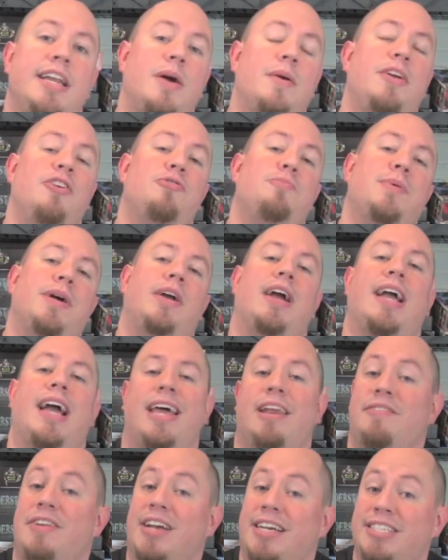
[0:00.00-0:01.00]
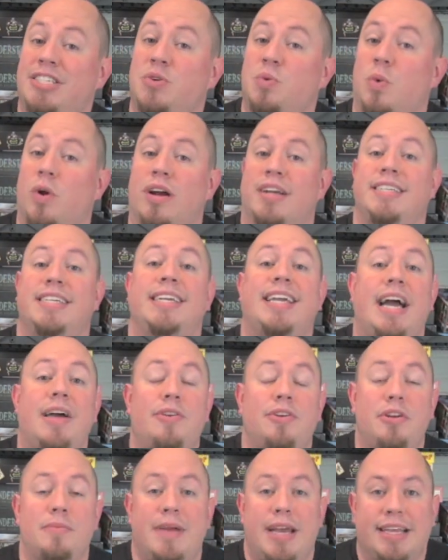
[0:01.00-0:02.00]
Now, each player kind of has to work
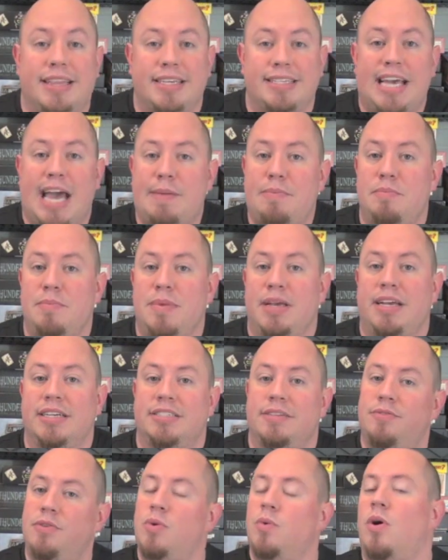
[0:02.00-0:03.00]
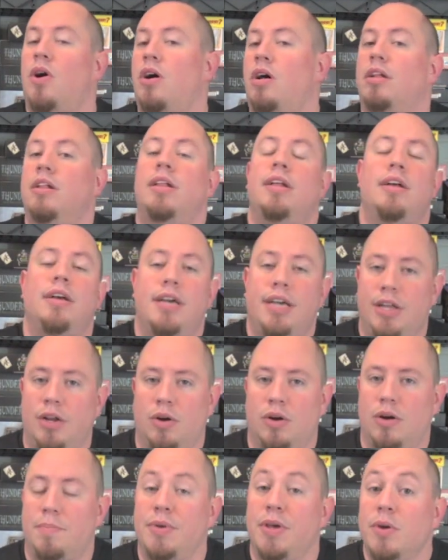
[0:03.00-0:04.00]
together to make this happen, because if you all,
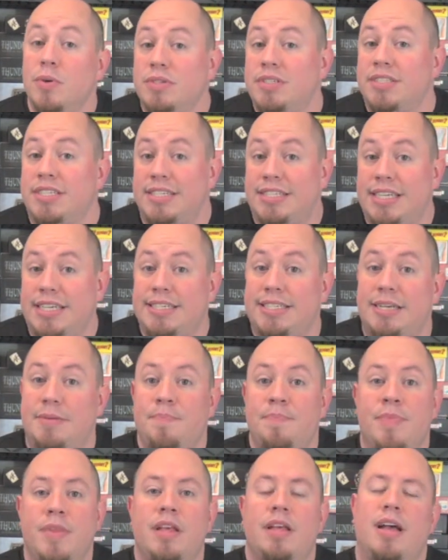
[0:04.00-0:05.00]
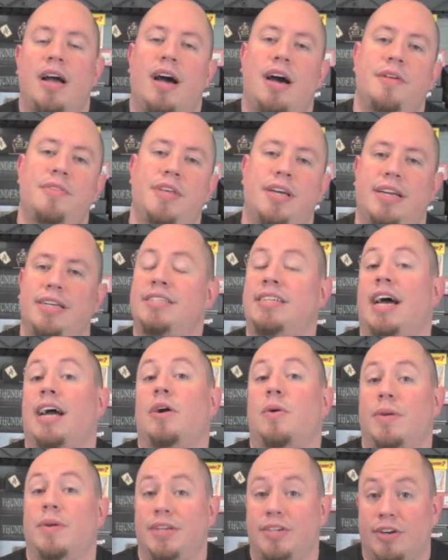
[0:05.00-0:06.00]
abuse the system, then it's
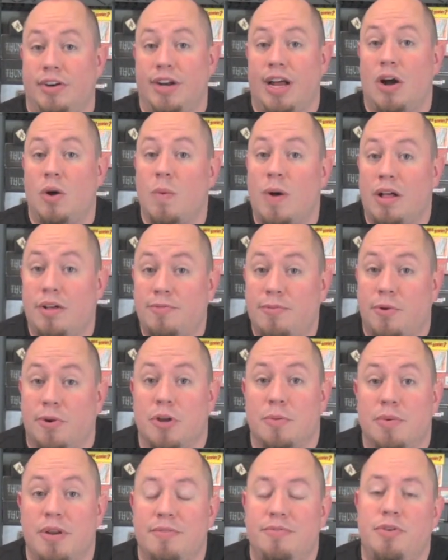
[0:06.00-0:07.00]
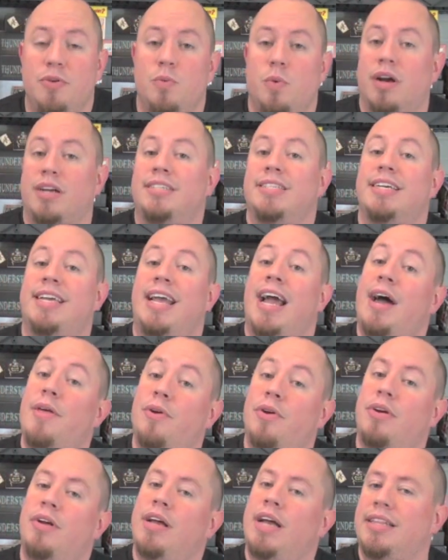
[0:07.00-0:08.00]
not going to turn out well for you. But if you work
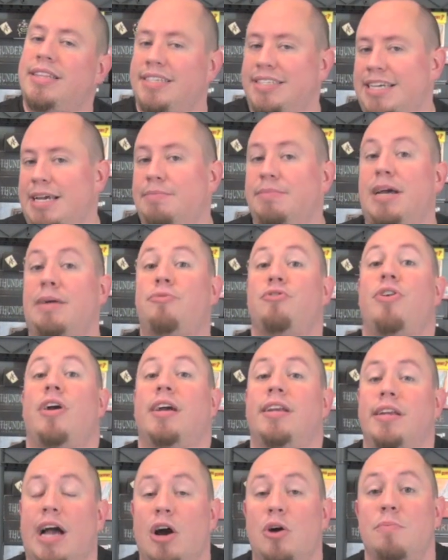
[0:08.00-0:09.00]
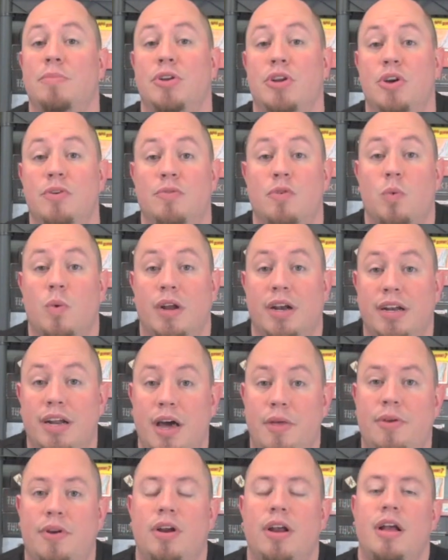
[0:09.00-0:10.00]
together at the same time trying to outmaneuver one
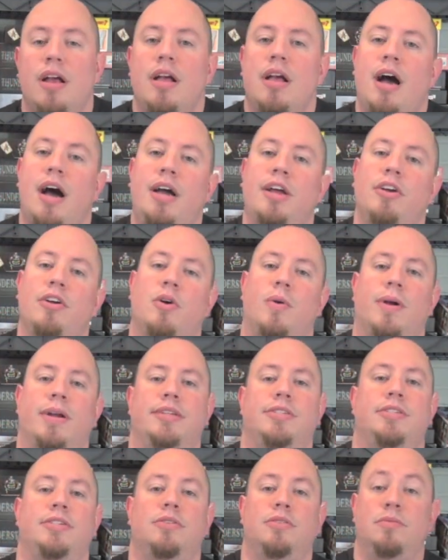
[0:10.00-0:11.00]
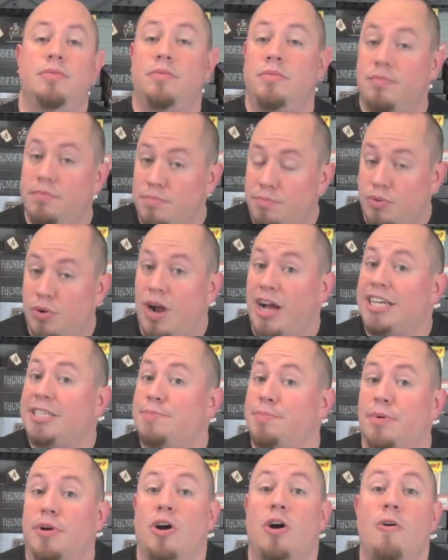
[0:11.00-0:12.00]
another, you're going to
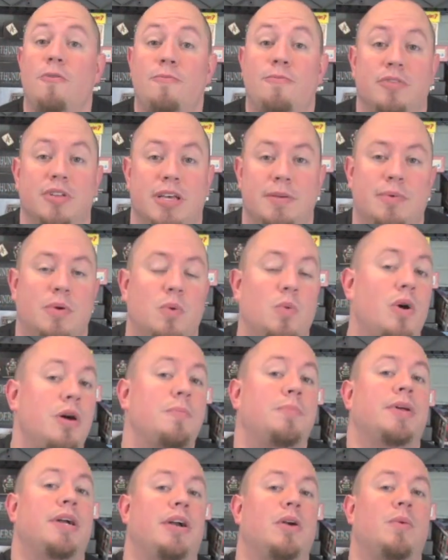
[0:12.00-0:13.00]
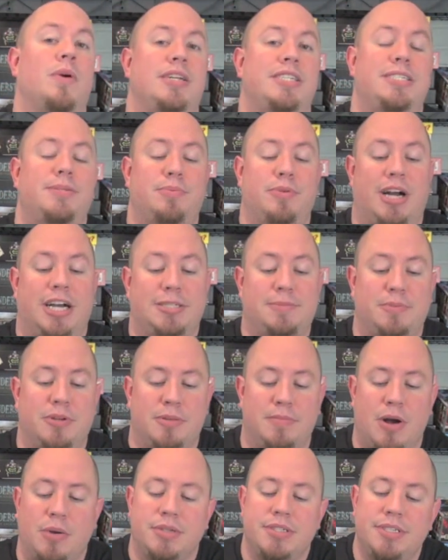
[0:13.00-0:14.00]
prosper, hopefully. But one player wants to prosper
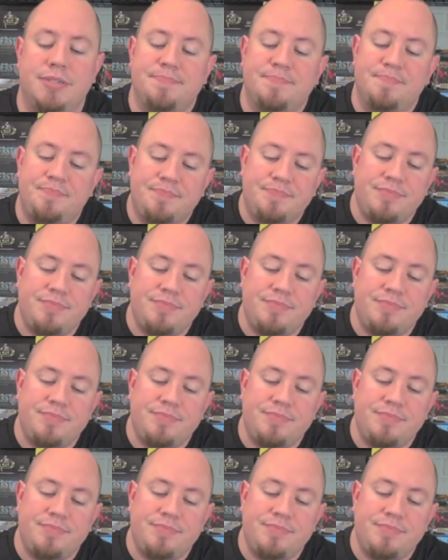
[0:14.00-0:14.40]
the most.